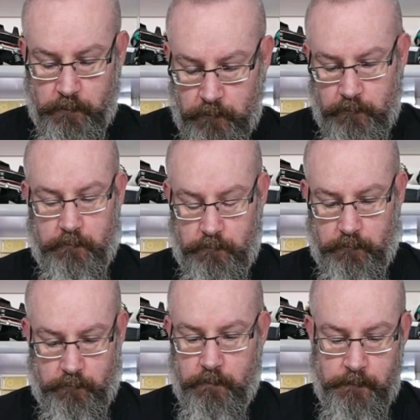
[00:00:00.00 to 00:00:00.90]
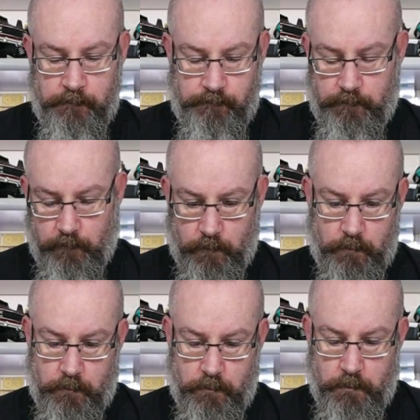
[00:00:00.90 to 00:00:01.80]
So first things first, we
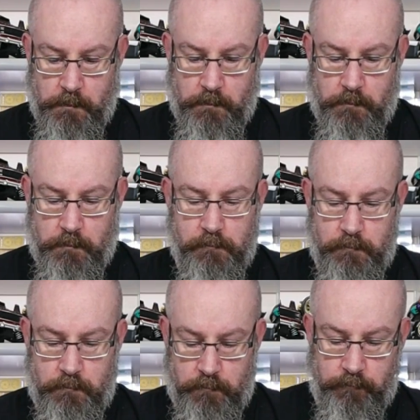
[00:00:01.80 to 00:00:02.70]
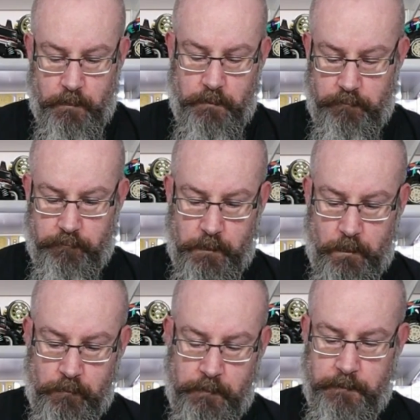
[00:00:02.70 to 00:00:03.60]
see if it actually works. Set it up,
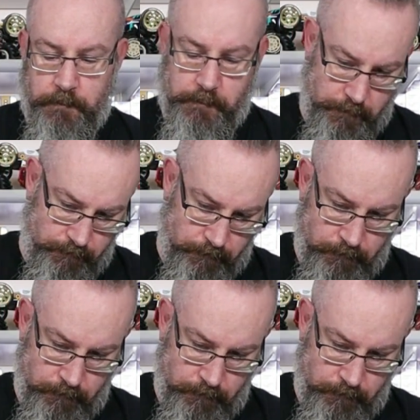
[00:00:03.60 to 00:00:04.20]
and I'll find